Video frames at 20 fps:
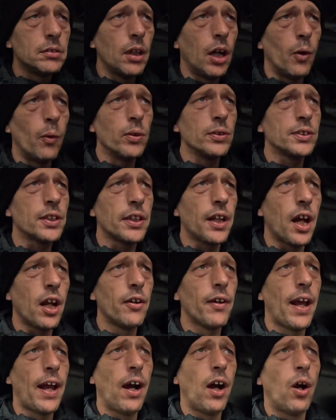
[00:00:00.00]
I want to
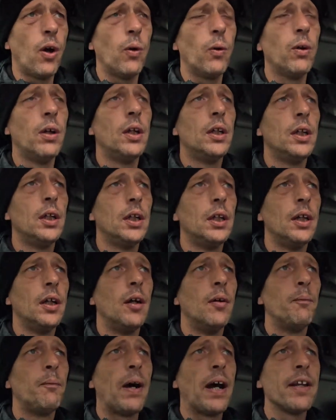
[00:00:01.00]
know how
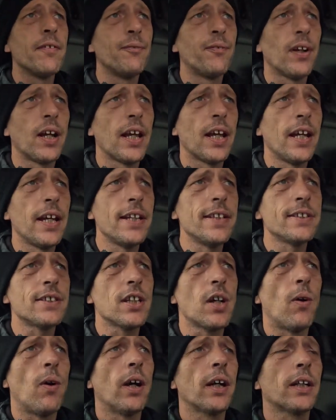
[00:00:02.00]
painful it is
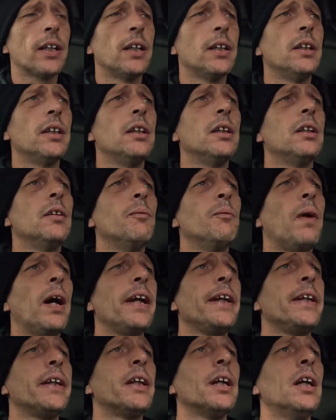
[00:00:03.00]
so I can
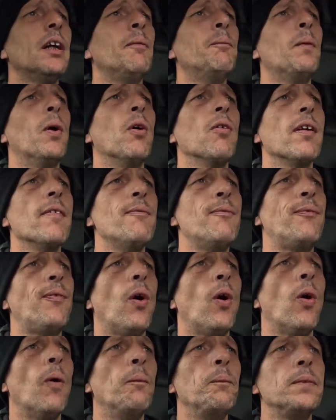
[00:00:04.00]
make a more
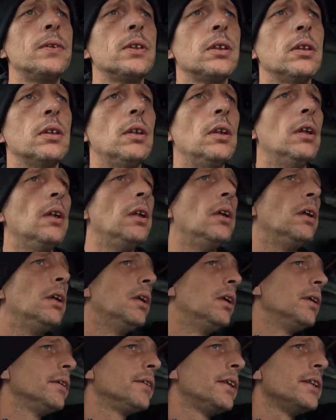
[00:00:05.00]
informed
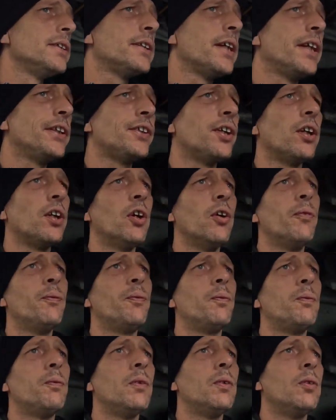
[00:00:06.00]
decision of
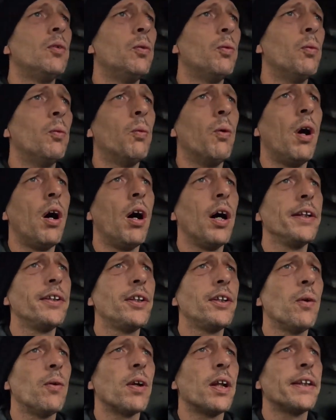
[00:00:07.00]
what I
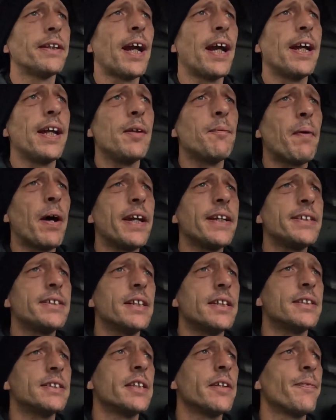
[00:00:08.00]
do on a daily
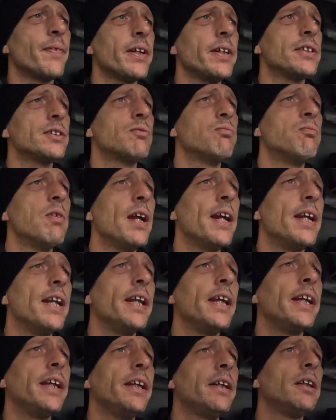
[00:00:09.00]
basis. If it's
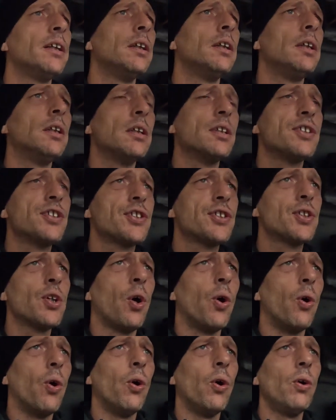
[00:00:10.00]
really
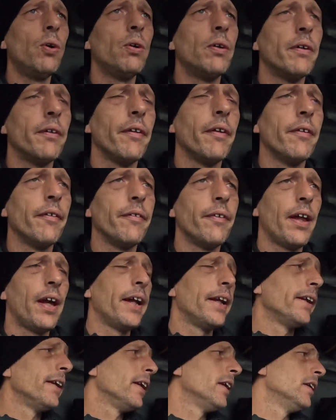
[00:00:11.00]
sore,
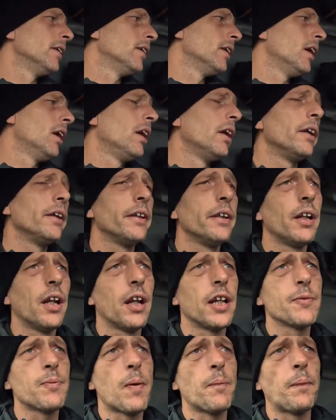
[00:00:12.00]
then
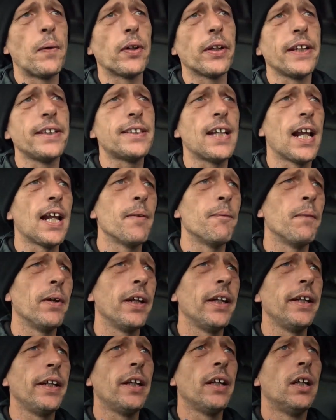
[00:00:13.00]
it's my body telling
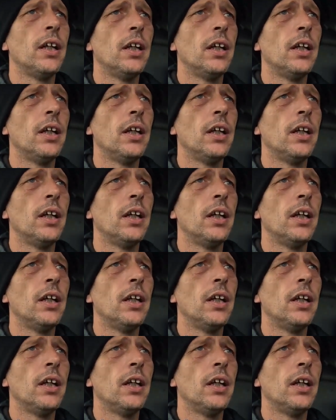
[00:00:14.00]
me